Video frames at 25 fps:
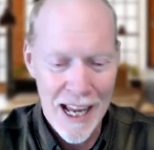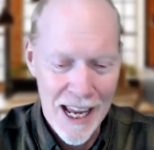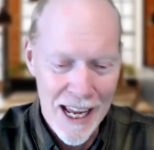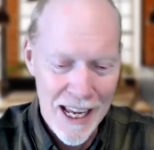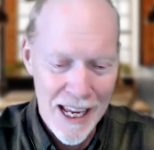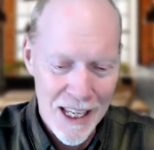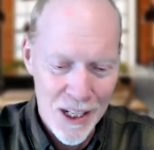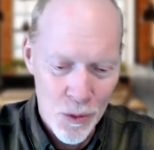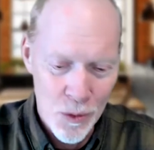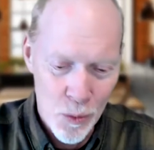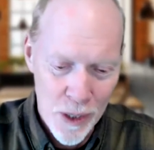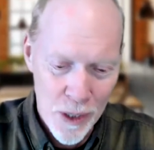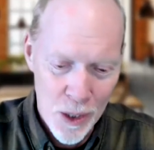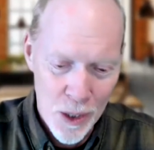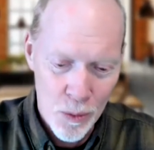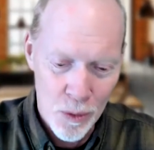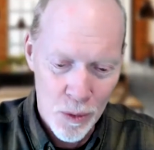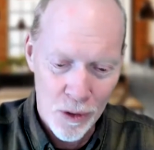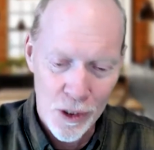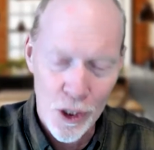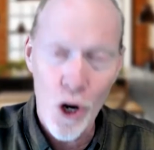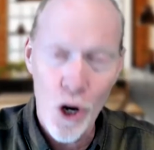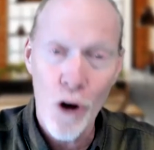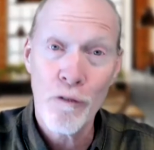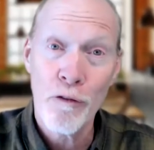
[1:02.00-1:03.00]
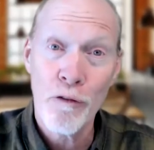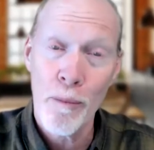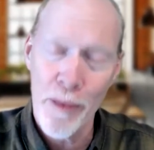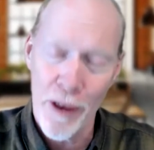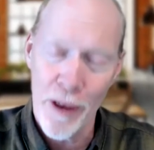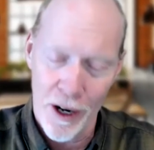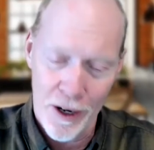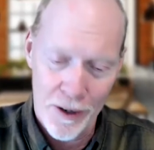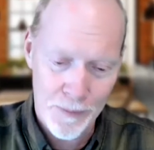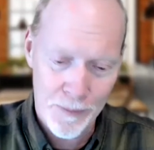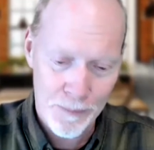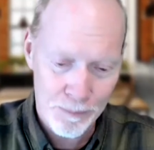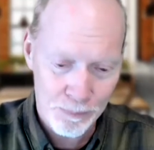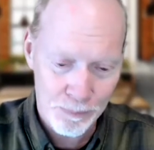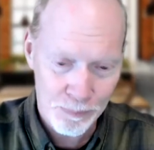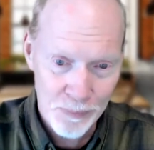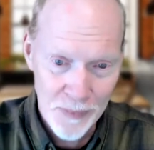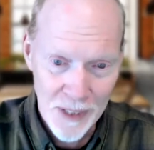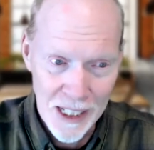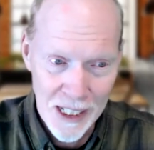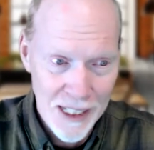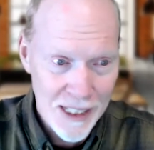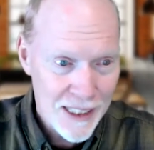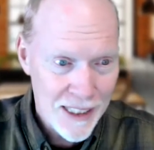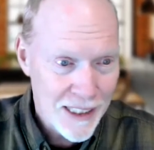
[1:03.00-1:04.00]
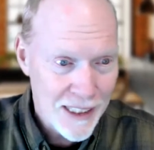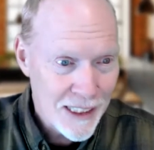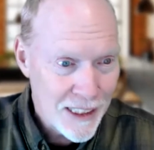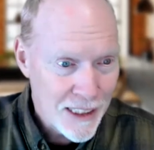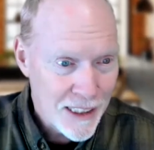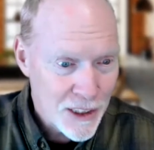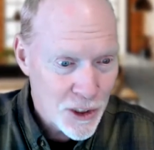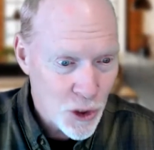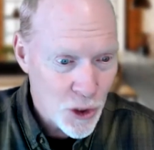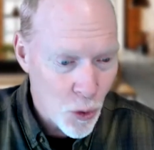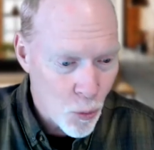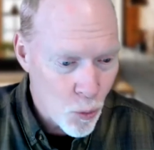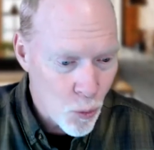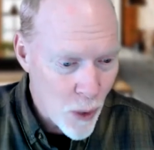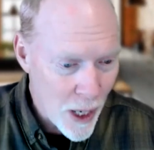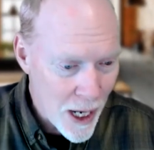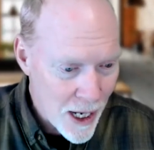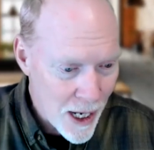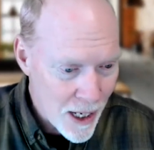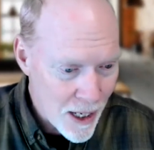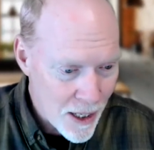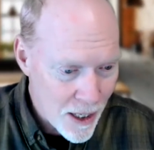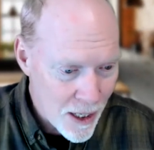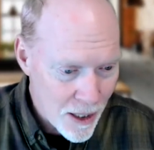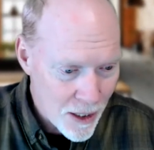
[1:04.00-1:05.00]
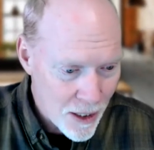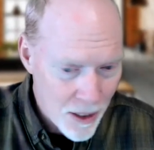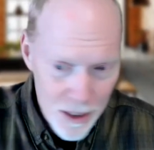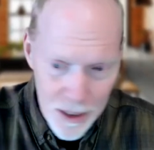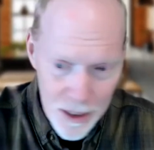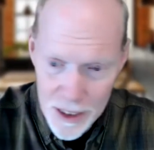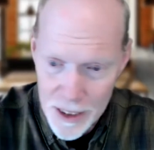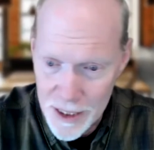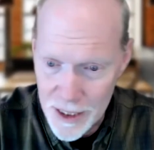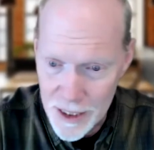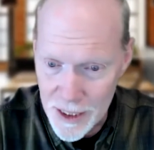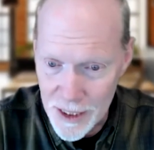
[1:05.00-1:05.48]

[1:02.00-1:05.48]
and we will go from there. So when